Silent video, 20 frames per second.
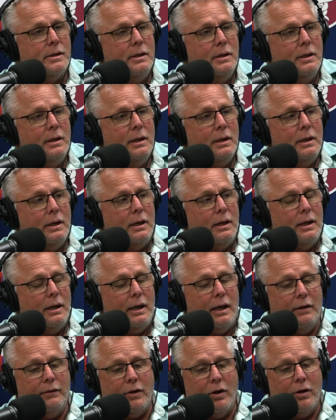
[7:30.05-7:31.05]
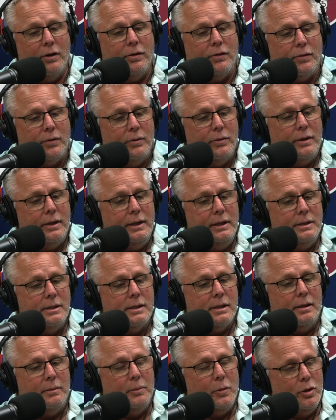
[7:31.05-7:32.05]
Mm-hmm. Uh, I've gone through
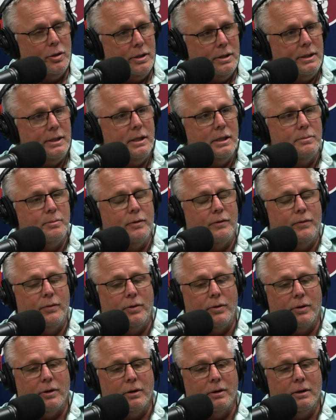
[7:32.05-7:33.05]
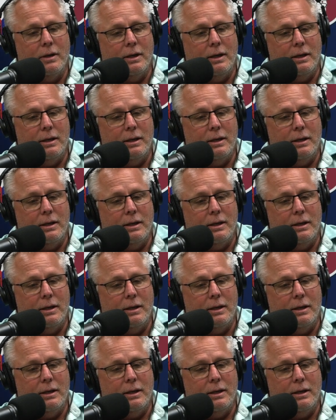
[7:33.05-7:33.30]
these emergencies before.